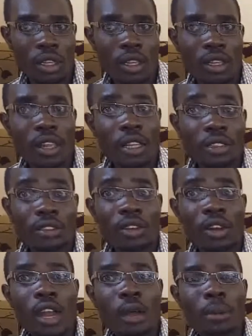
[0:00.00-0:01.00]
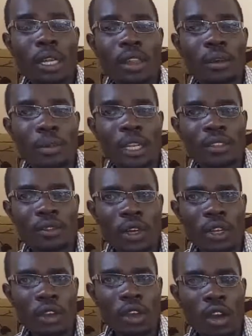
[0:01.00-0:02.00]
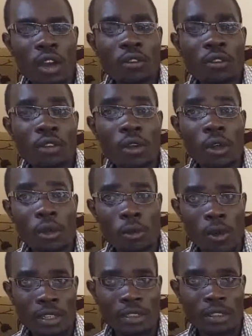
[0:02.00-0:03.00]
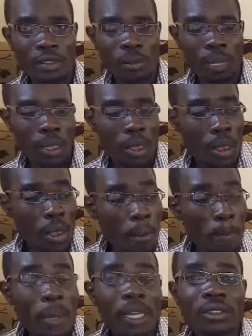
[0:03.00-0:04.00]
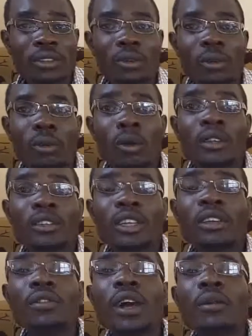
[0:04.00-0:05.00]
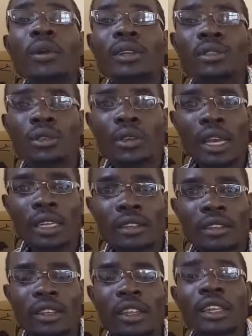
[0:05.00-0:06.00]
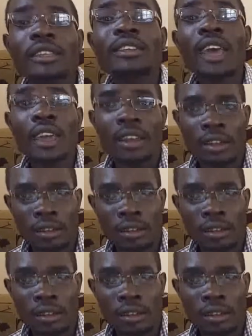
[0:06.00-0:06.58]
That is all about the place value of ones. But what if I want to write 10?